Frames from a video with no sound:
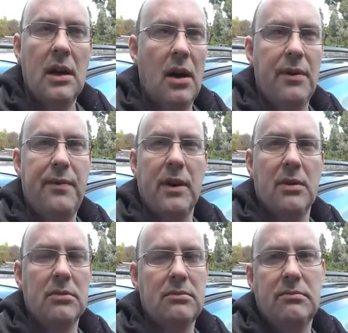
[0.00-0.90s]
I
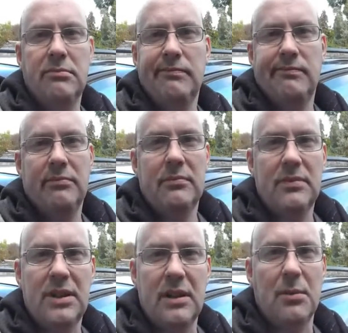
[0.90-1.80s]
felt,
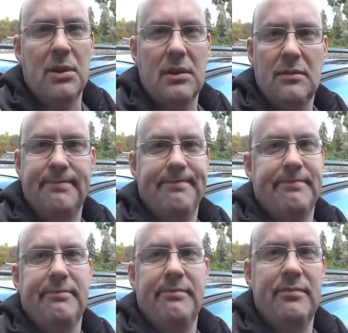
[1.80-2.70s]
do you know what,
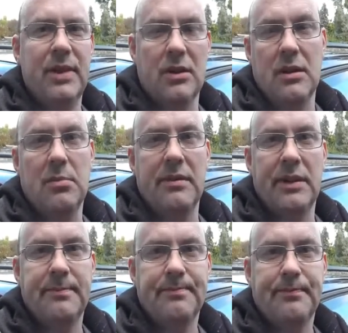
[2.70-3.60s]
I'm not going to
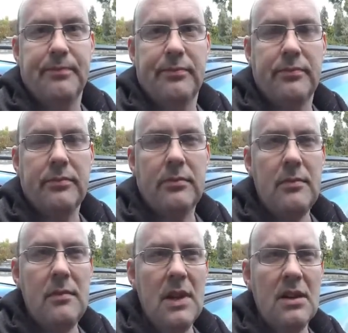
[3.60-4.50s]
bother.
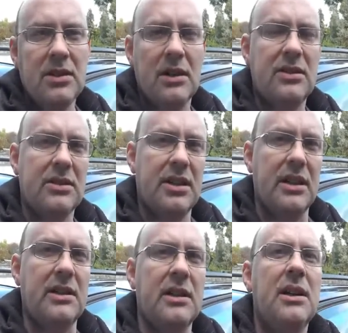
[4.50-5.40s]
So as I
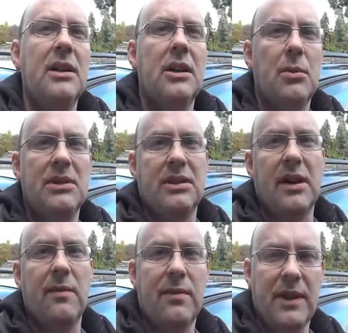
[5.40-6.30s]
say, once
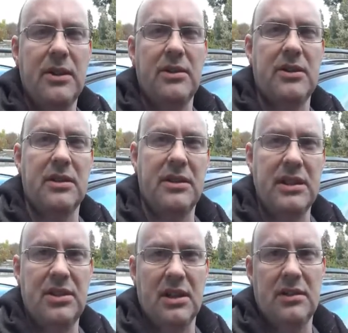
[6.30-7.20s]
again, thank you to
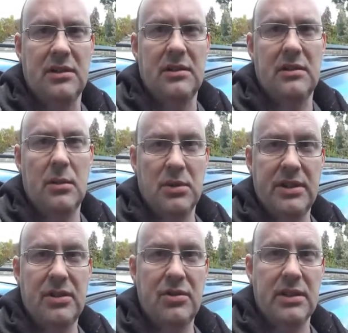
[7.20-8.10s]
DJs that was
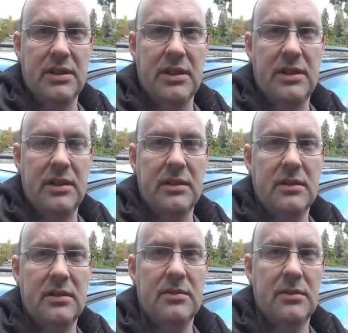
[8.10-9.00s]
interested,
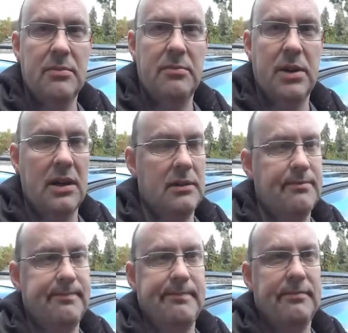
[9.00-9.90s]
but
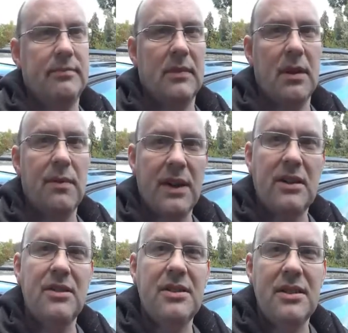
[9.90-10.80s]

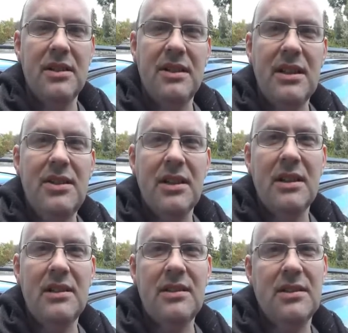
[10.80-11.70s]
thank you to the
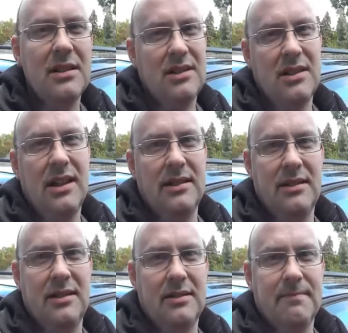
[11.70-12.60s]
DJs that slagged
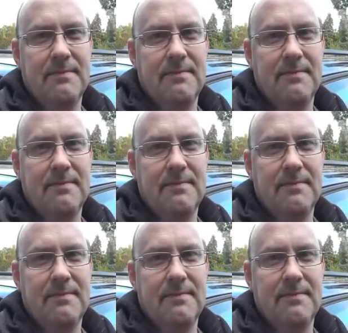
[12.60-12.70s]
it.